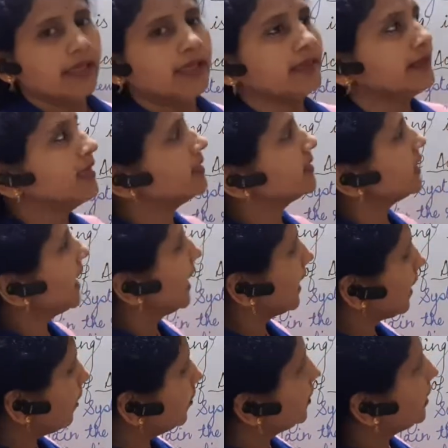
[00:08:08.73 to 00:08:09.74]
This
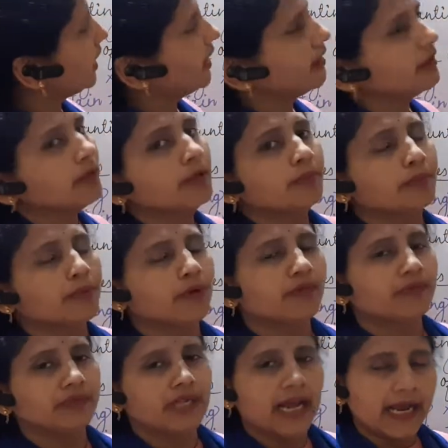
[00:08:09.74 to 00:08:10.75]
accounting
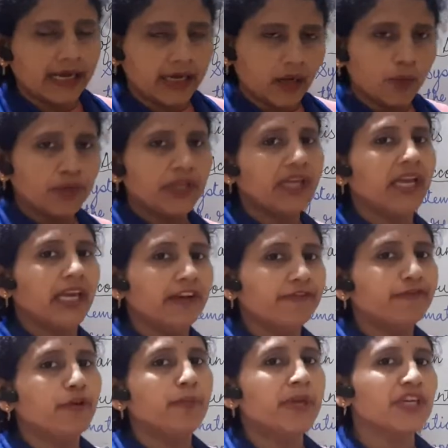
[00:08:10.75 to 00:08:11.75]

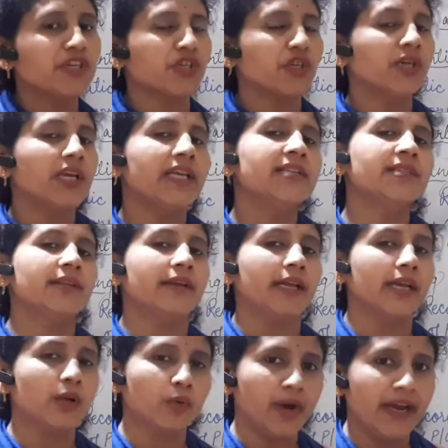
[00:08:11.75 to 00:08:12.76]
information is
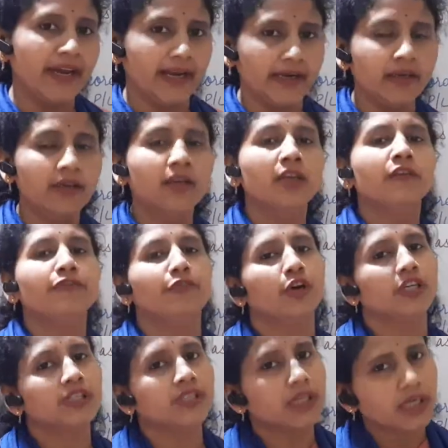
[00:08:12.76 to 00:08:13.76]
required
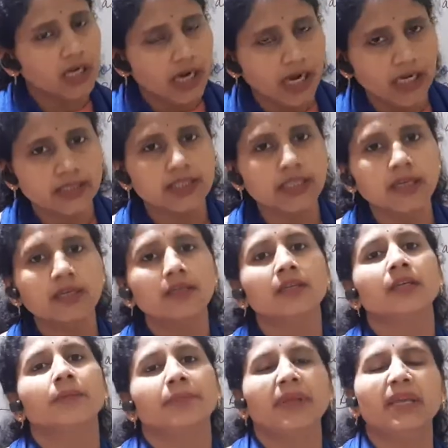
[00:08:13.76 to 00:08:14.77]
for the other
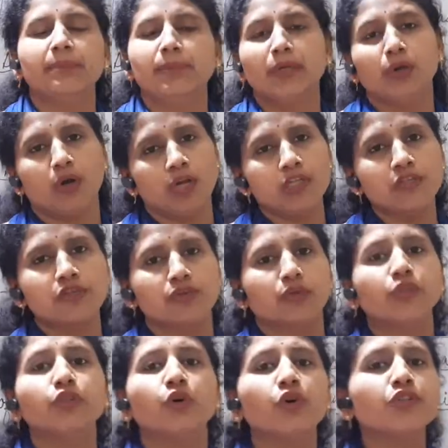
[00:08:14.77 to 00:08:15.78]
people also,
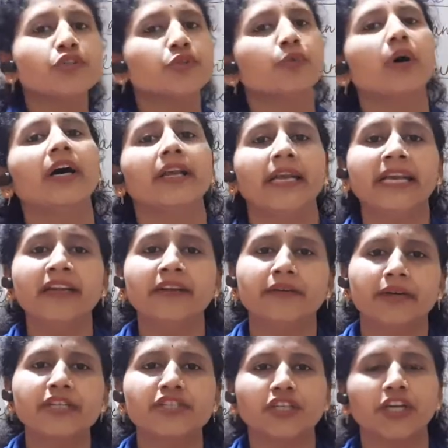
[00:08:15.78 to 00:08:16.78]
those who are
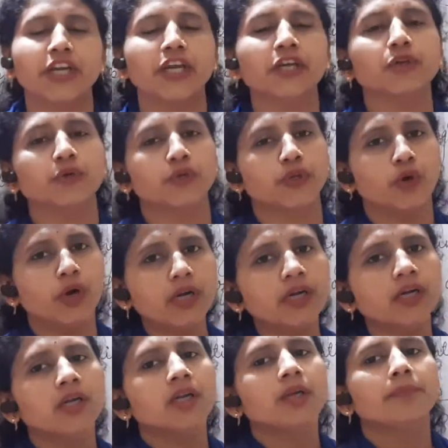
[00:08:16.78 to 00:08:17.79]
interested into your
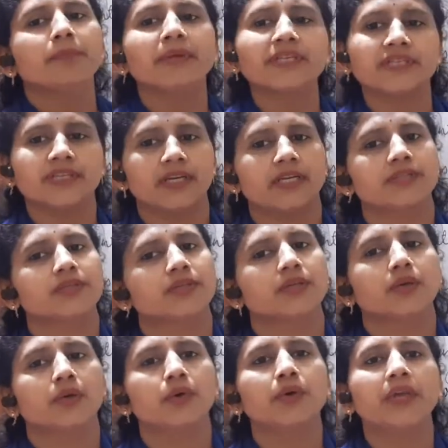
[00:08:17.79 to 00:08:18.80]
business.
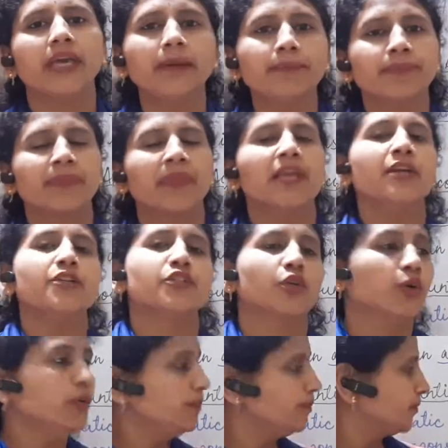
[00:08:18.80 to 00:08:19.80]
Okay,
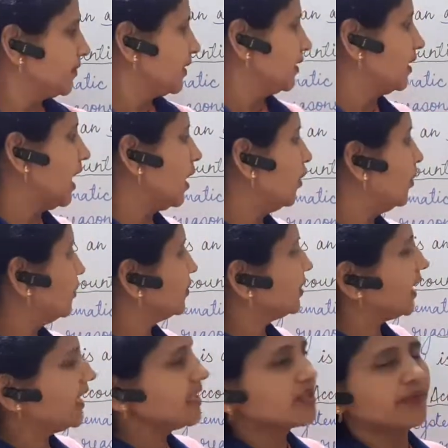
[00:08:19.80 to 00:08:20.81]
so now
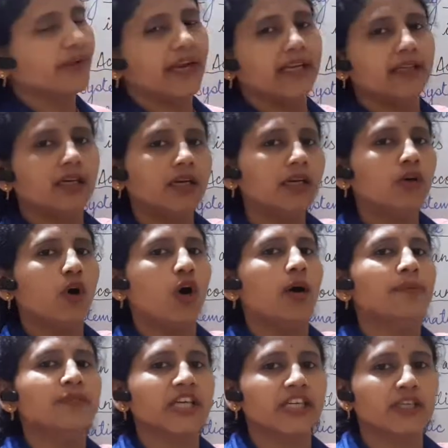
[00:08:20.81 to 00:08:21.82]
these were the
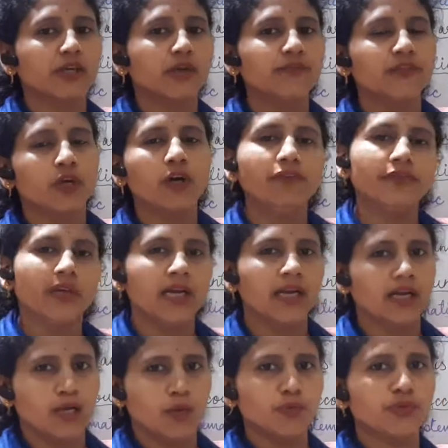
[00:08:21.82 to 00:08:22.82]
objectives of
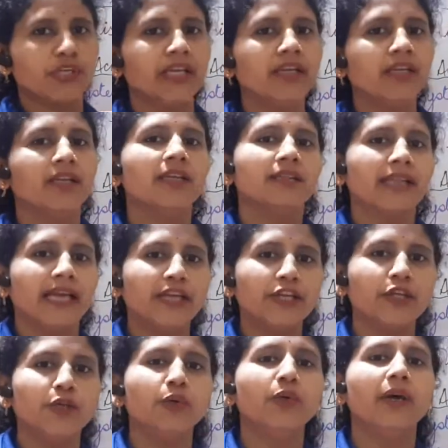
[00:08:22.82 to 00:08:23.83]
accounting. Thank
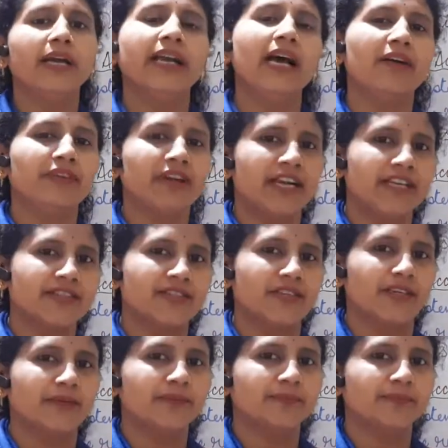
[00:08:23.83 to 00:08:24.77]
you and have a nice day.